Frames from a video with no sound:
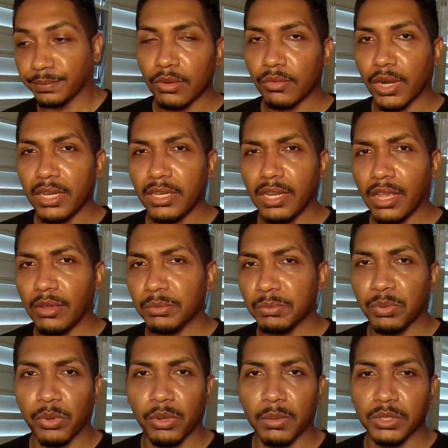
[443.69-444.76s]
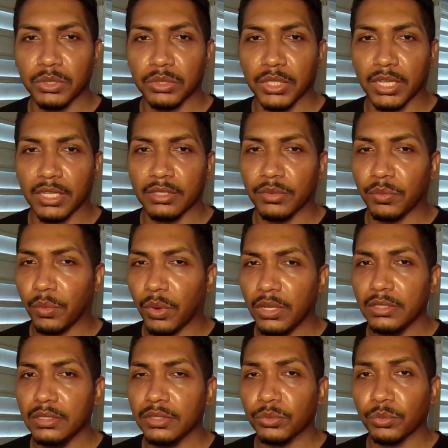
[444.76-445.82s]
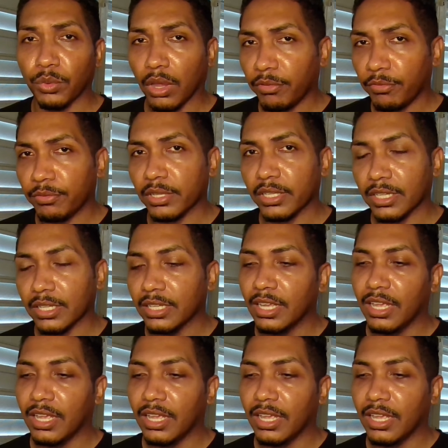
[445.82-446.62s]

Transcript: Right now, Pokemon Unite runs roughly